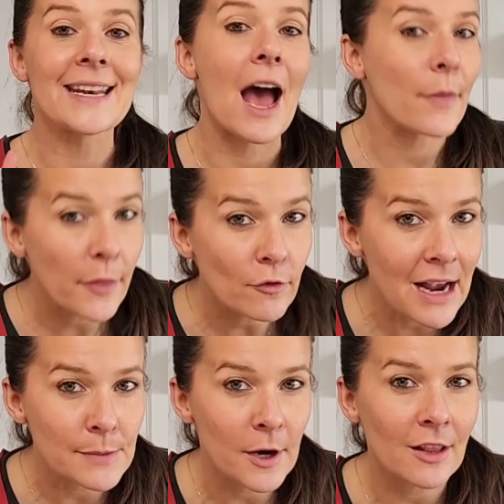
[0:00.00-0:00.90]
now that the
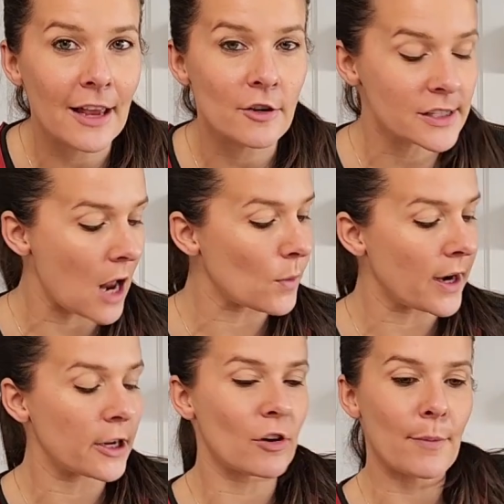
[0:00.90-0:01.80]
raspberry layer is on, we're
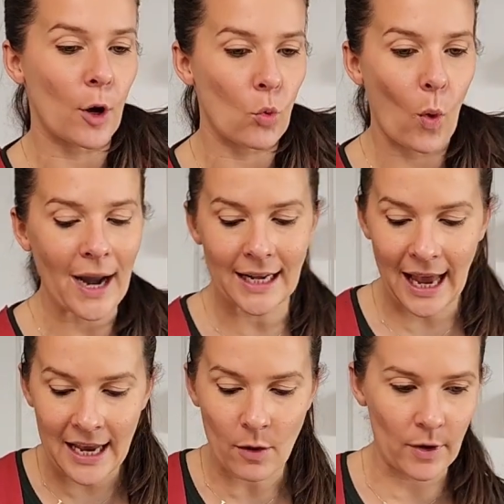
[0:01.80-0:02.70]
gonna grab our white
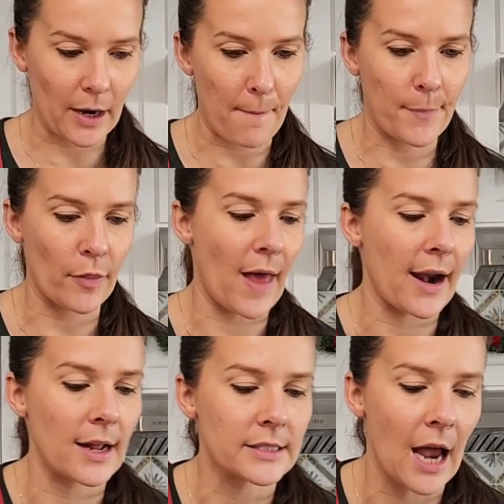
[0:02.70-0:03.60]
cake and we're gonna put
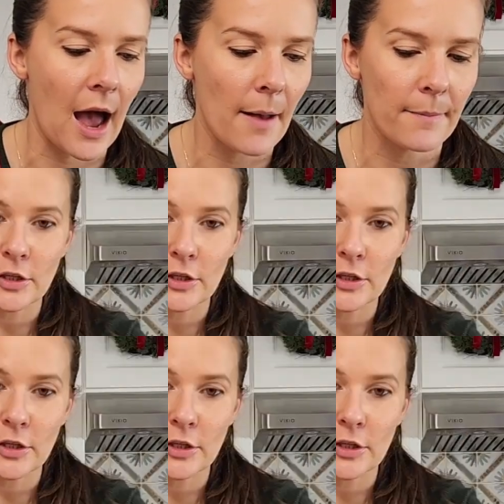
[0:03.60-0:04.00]
that on top.